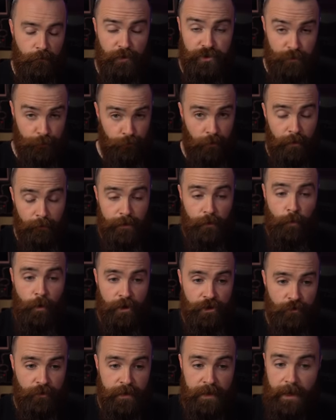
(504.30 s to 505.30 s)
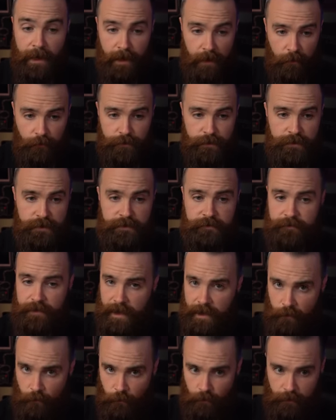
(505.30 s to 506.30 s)
which you're probably wondering, how does
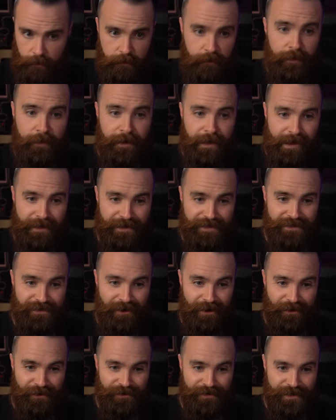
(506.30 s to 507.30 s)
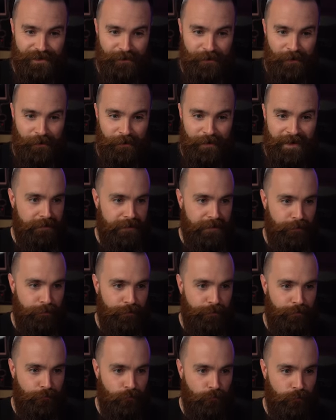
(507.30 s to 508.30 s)
that work? How does Docker Zero get
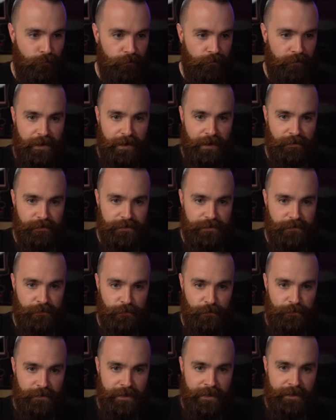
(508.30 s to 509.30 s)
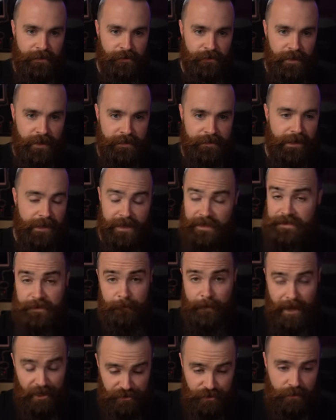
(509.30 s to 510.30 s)
Thor out to the internet? And it's
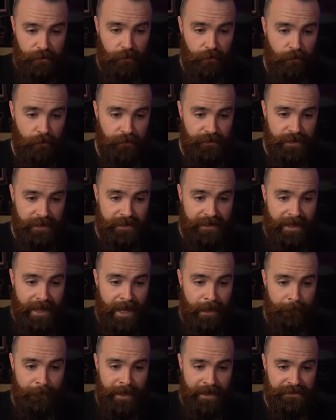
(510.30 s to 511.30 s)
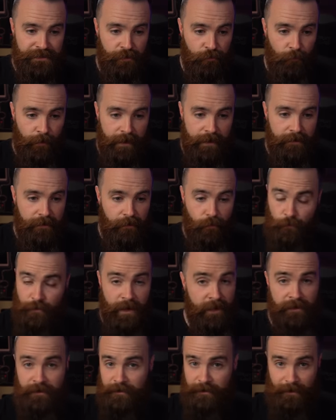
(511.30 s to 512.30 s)
the magic called N A T masquerade. We're
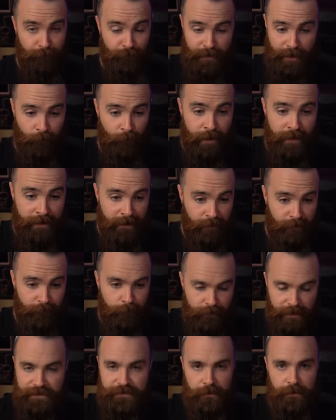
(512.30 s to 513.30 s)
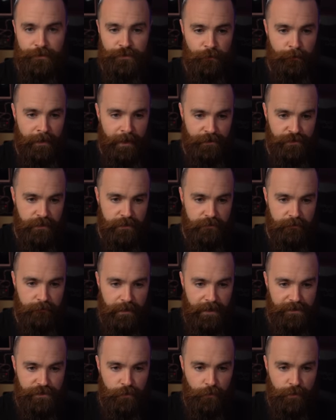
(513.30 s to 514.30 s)
not gonna cover that right now, but it's also magic,
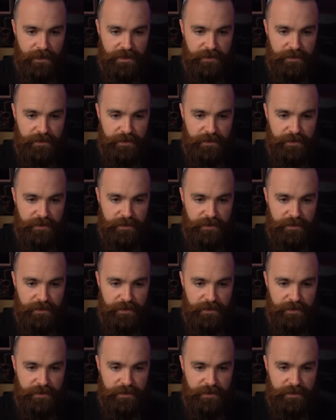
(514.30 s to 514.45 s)
as you would